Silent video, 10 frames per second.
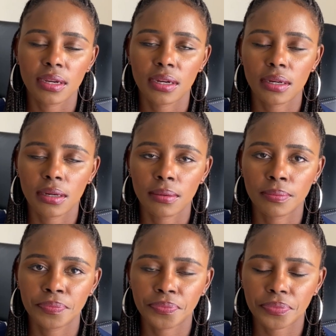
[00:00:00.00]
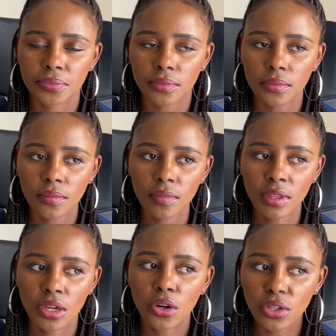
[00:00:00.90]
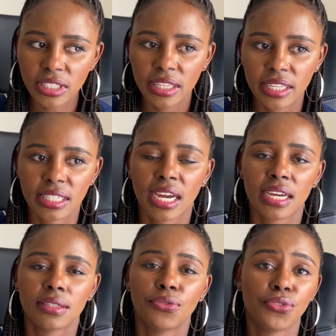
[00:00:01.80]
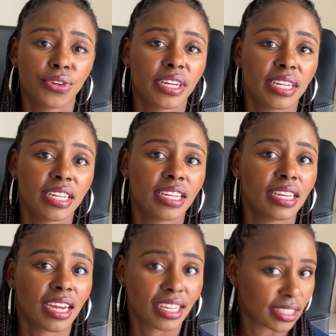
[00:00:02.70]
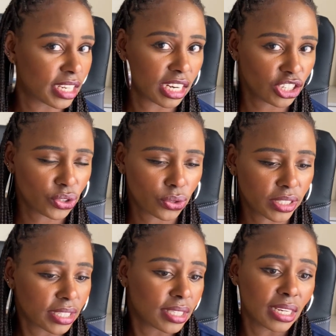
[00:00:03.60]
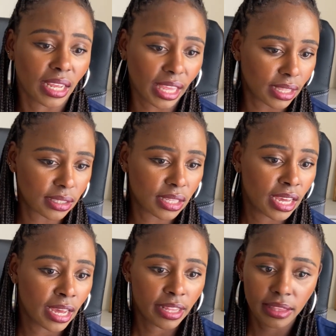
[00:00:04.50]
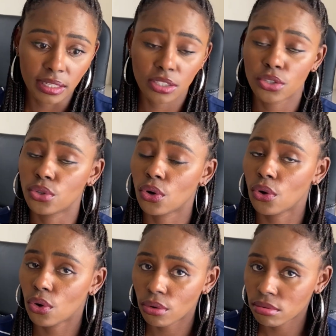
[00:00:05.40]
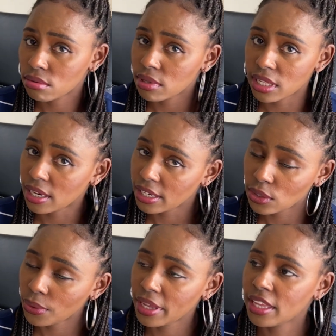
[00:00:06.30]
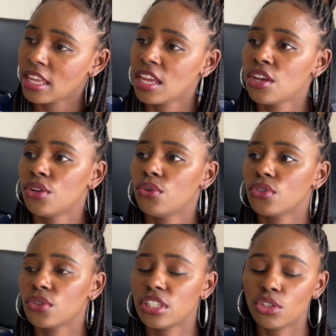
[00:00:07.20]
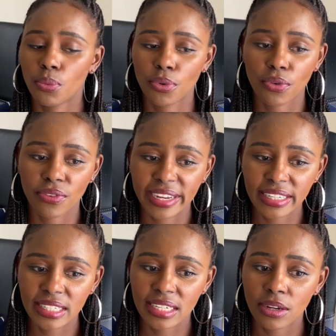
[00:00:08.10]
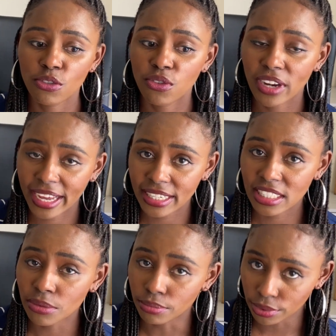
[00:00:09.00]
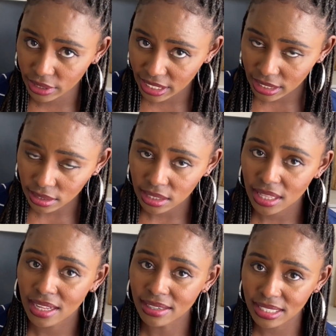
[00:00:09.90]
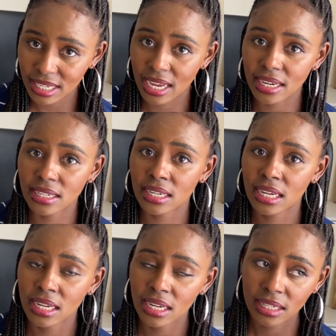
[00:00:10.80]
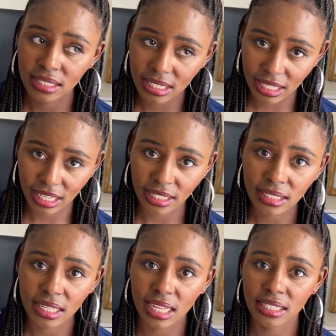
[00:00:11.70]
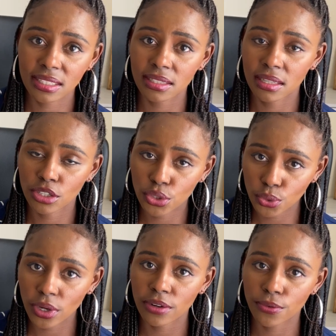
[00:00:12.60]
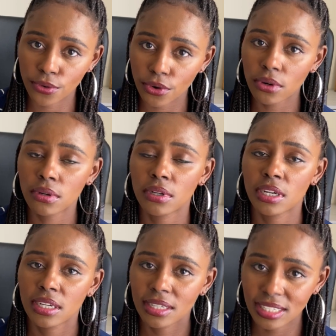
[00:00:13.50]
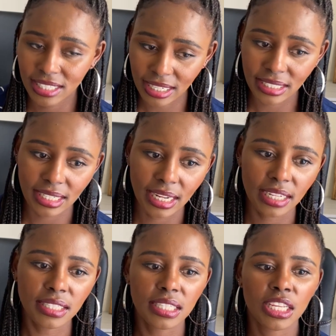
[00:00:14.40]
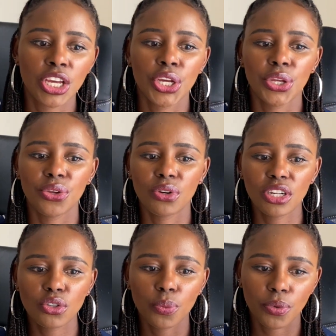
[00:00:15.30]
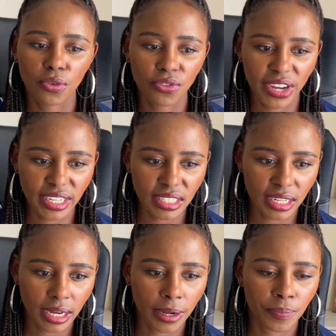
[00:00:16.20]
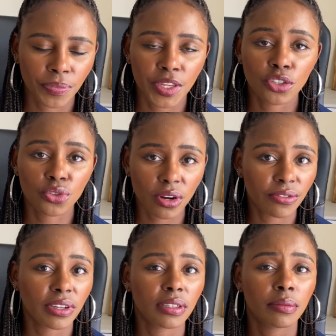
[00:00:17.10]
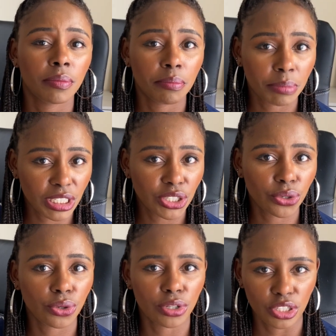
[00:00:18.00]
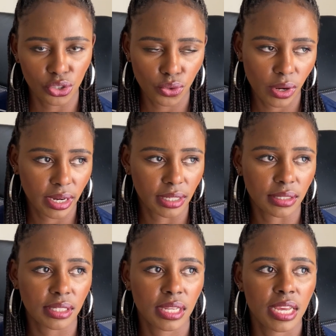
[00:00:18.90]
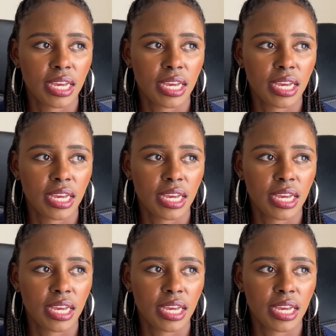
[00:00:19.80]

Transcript: hotel that has free cancellation, just in case things don't go the right way. You also need to provide flight bookings, return ticket, that is to and fro return tickets. You need to provide travel medical insurance.